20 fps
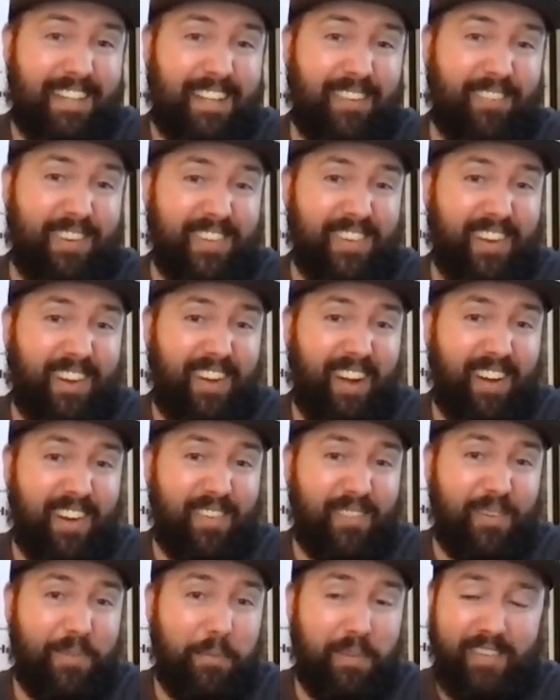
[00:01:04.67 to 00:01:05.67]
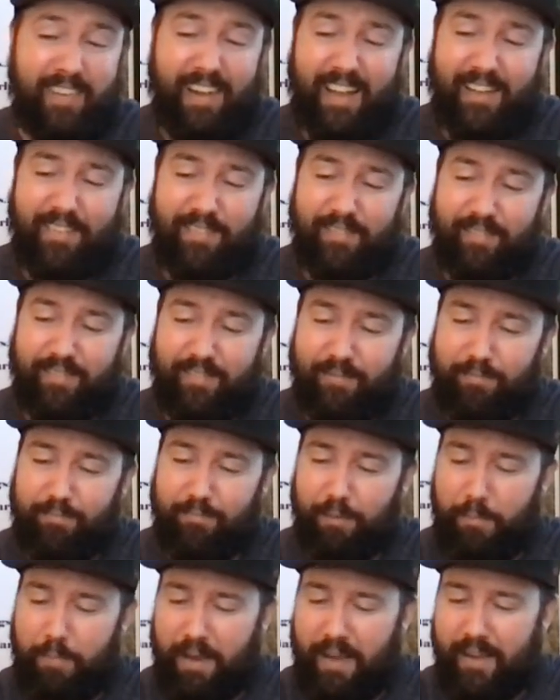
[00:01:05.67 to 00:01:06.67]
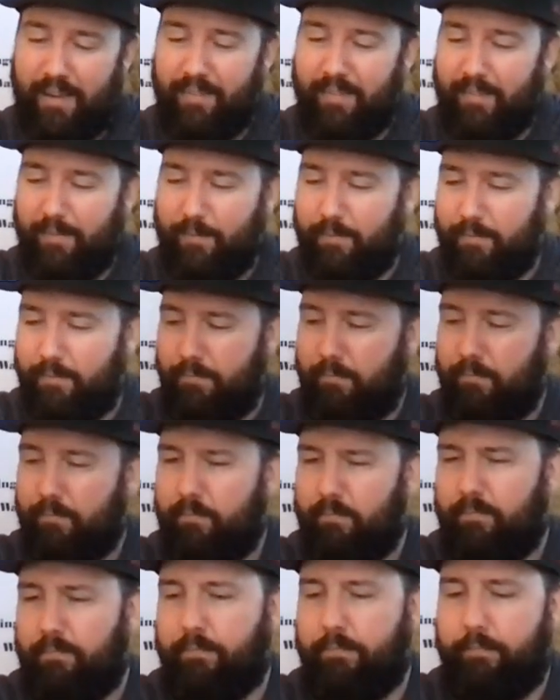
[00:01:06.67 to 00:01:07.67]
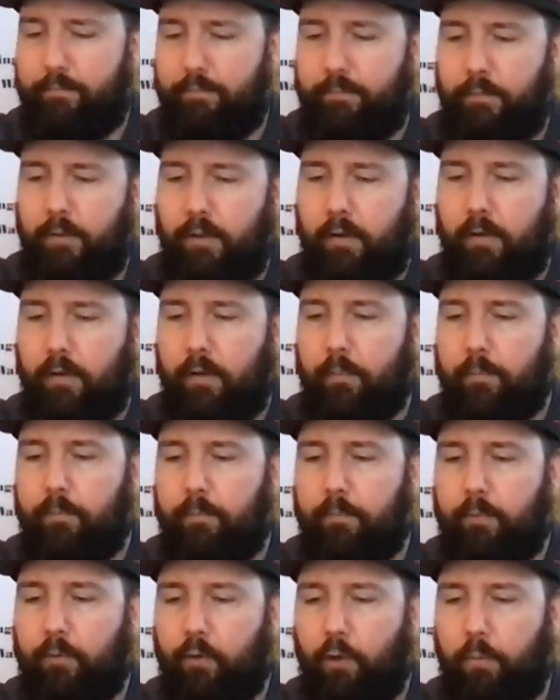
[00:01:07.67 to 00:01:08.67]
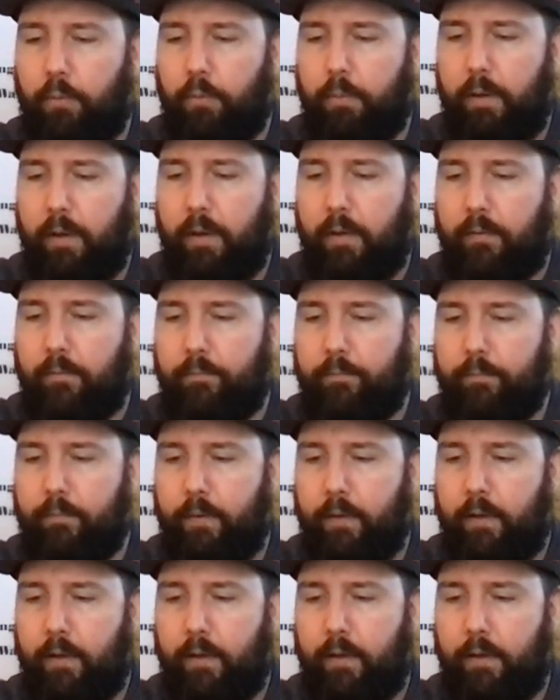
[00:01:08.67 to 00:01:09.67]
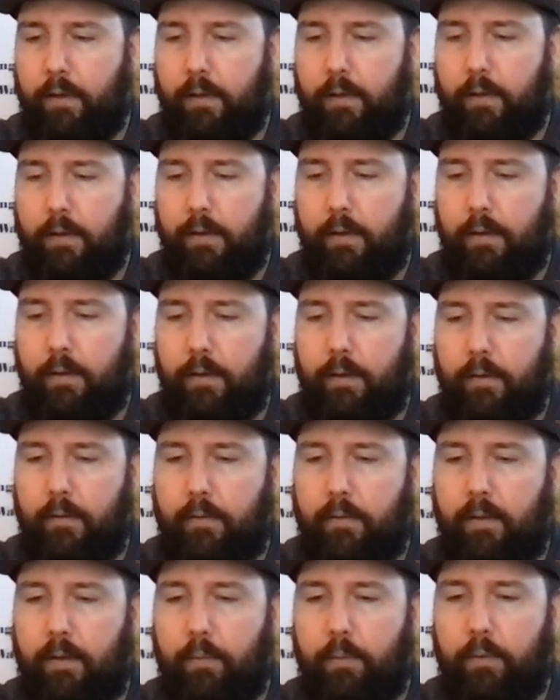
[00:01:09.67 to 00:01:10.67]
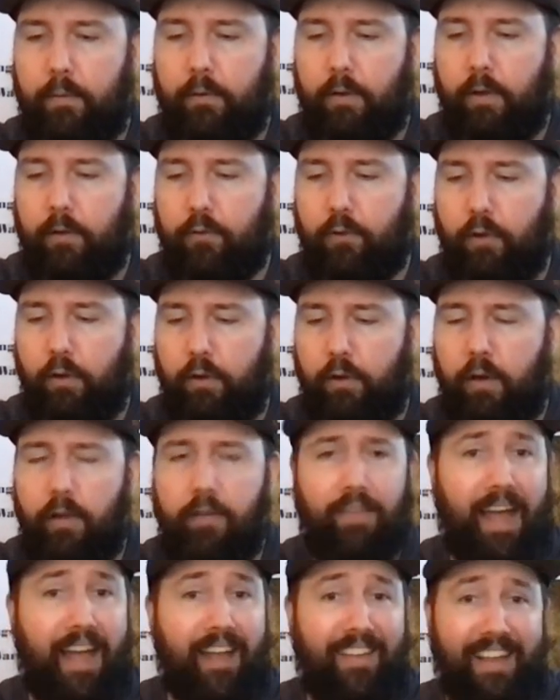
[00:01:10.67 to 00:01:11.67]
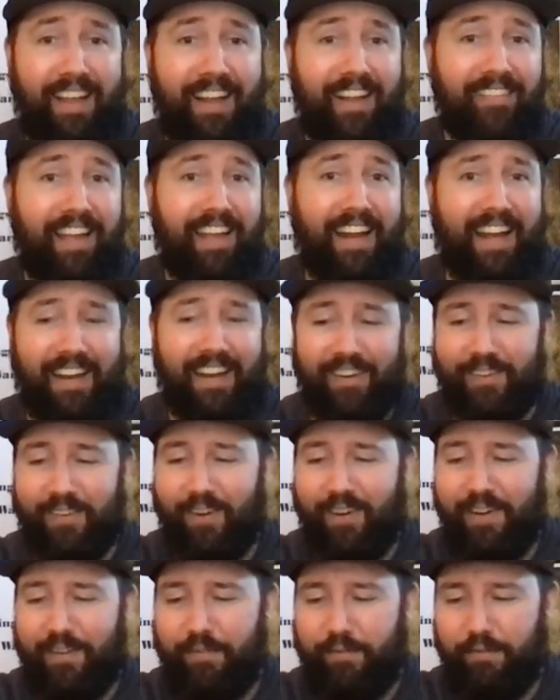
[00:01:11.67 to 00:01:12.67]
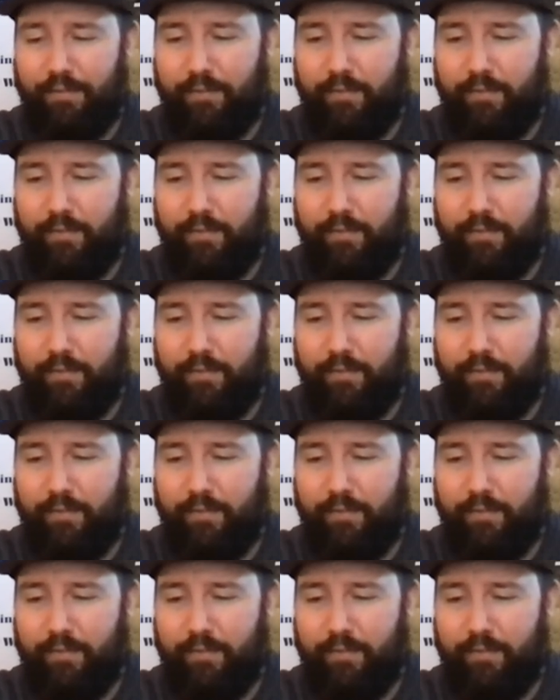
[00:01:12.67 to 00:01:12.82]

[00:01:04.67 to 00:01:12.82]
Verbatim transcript: which I kind of almost have prepared. I'm so prepared. Uh, there we, that's not a knife. That ain't a knife.